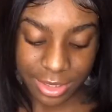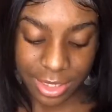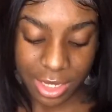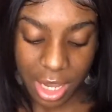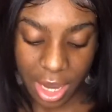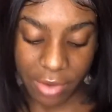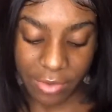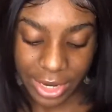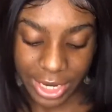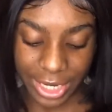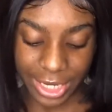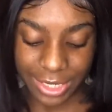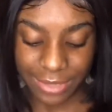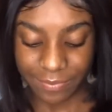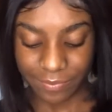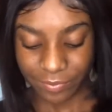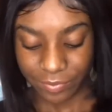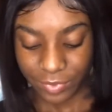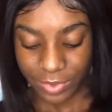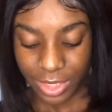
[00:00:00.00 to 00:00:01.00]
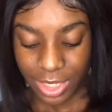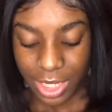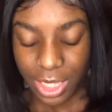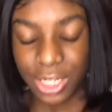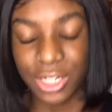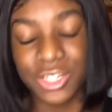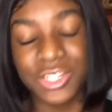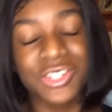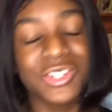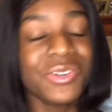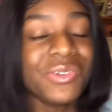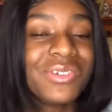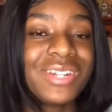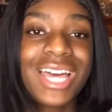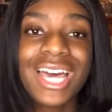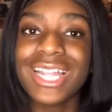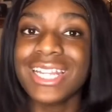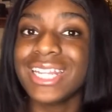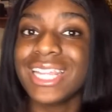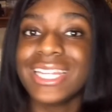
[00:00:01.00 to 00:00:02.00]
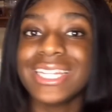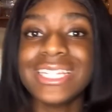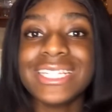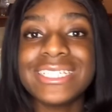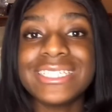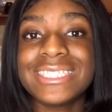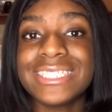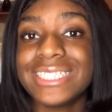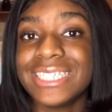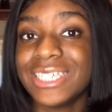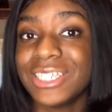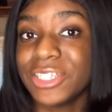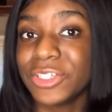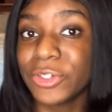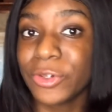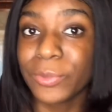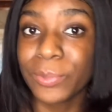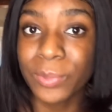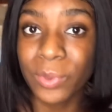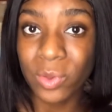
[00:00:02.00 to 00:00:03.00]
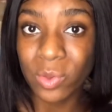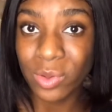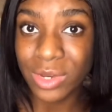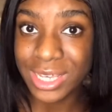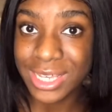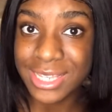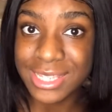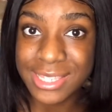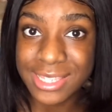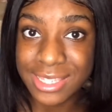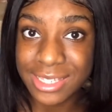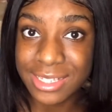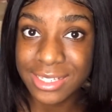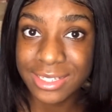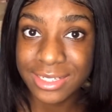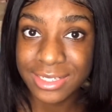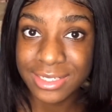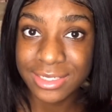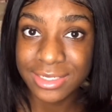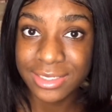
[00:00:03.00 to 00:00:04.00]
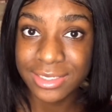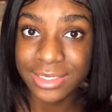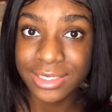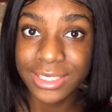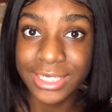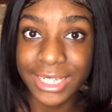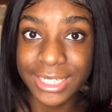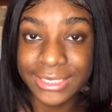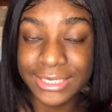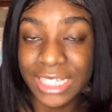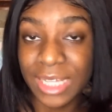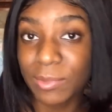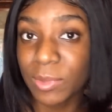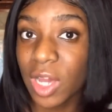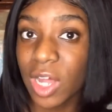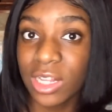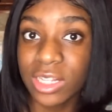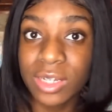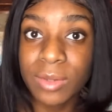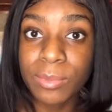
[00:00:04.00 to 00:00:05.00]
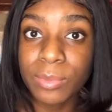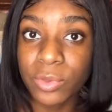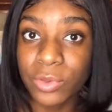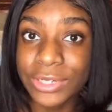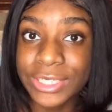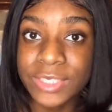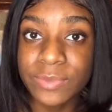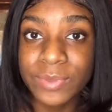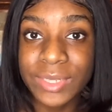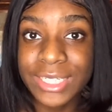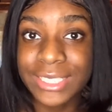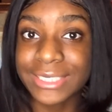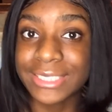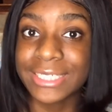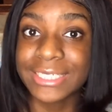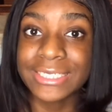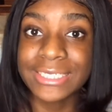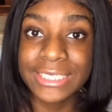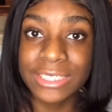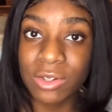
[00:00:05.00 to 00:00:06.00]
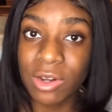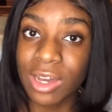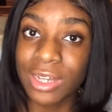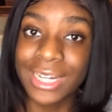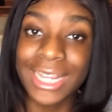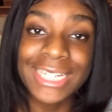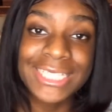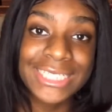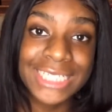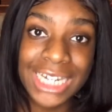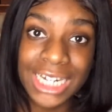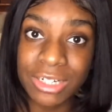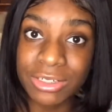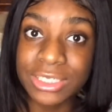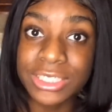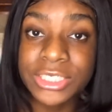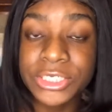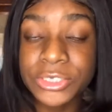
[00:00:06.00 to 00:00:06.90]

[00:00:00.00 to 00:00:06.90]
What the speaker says: All right. Do not let these senior boys, yes, I'm calling them boys because they still on that childish.